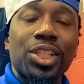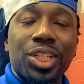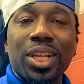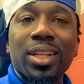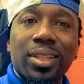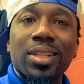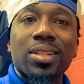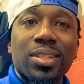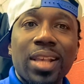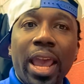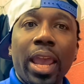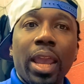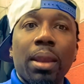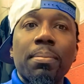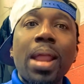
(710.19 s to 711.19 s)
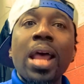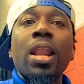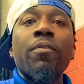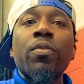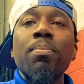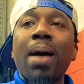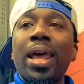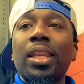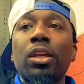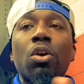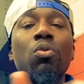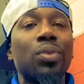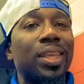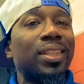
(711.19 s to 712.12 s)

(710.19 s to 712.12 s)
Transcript: shit the same not everybody gonna